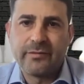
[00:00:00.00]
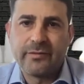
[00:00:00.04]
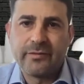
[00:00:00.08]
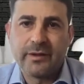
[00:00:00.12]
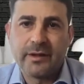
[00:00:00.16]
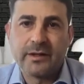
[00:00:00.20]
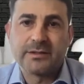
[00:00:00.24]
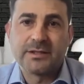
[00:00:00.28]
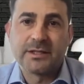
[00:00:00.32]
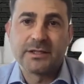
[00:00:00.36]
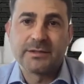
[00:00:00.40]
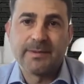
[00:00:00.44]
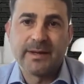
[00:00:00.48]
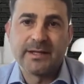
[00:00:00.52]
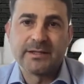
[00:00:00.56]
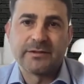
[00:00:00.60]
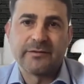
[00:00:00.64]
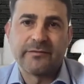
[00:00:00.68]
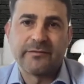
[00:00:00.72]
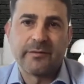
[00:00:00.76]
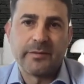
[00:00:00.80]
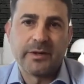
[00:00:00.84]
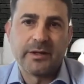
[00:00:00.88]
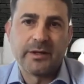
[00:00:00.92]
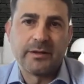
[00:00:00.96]
it's
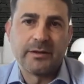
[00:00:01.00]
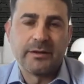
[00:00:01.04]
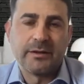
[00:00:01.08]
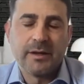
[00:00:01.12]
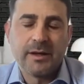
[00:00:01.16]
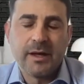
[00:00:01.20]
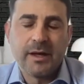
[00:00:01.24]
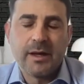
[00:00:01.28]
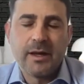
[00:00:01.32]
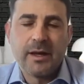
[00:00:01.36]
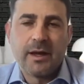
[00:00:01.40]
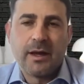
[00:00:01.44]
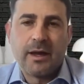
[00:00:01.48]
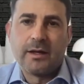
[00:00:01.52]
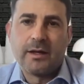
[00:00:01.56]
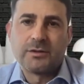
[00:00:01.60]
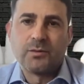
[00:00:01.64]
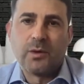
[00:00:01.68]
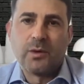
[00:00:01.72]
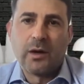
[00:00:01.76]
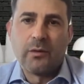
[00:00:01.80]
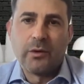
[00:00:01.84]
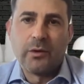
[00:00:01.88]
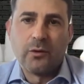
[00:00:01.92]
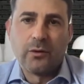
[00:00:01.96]
expensive. I mean,
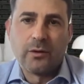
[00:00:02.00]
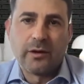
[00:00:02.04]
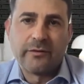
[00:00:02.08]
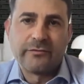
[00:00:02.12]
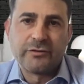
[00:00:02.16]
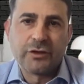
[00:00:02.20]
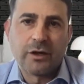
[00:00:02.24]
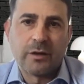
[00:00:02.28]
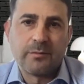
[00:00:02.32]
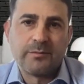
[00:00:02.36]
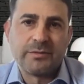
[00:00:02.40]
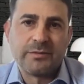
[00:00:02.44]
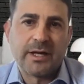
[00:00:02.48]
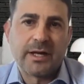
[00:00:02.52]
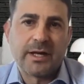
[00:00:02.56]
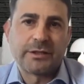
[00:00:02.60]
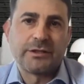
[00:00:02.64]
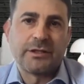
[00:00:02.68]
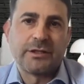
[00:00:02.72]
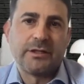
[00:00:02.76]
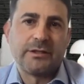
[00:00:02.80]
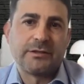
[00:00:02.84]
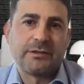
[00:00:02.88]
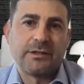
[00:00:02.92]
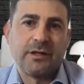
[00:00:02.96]
that's why we all have jobs,
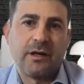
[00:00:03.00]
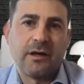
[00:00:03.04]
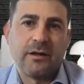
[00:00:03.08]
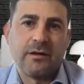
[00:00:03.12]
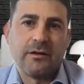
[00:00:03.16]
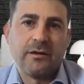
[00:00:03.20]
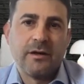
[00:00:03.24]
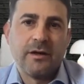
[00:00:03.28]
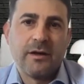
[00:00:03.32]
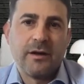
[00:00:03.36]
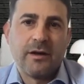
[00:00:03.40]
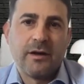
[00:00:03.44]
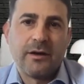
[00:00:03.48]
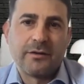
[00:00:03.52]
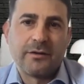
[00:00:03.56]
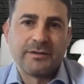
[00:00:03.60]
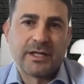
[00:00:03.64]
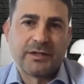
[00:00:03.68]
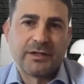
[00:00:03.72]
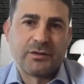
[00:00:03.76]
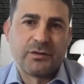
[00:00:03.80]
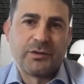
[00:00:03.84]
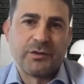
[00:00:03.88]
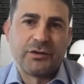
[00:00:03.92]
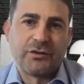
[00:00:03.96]
actually. So, because
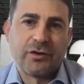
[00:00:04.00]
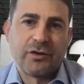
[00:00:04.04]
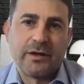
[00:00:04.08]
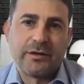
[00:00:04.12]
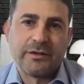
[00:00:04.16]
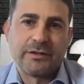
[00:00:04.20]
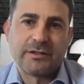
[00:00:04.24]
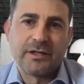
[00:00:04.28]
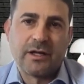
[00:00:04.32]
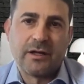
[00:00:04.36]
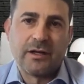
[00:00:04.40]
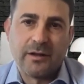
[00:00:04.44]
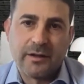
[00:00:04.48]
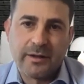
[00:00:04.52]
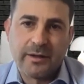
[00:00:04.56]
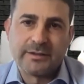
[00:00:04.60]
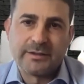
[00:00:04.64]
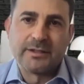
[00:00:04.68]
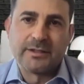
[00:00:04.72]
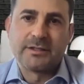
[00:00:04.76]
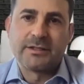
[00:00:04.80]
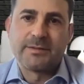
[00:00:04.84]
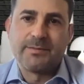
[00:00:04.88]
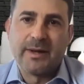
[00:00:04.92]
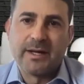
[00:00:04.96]
that's what you're trying to sell.
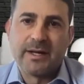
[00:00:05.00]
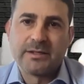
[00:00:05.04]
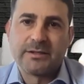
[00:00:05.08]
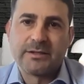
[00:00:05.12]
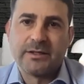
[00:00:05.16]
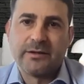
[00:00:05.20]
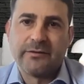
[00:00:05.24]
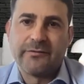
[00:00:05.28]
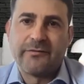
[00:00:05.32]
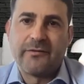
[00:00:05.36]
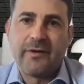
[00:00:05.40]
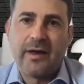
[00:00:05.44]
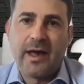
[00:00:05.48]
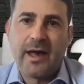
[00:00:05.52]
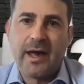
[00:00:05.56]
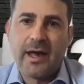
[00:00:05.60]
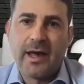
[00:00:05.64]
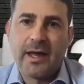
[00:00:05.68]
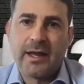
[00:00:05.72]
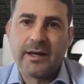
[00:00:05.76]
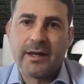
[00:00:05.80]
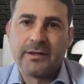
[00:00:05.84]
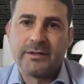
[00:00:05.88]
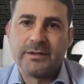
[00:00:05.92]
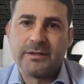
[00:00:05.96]
It's expensive
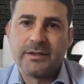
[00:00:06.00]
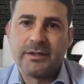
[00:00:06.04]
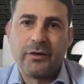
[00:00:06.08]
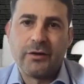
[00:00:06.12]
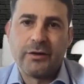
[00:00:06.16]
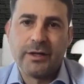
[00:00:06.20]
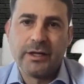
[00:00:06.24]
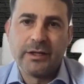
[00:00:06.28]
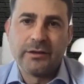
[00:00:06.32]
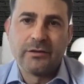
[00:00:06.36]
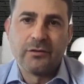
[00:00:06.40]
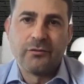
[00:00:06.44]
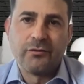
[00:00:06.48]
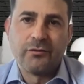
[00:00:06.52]
and you need the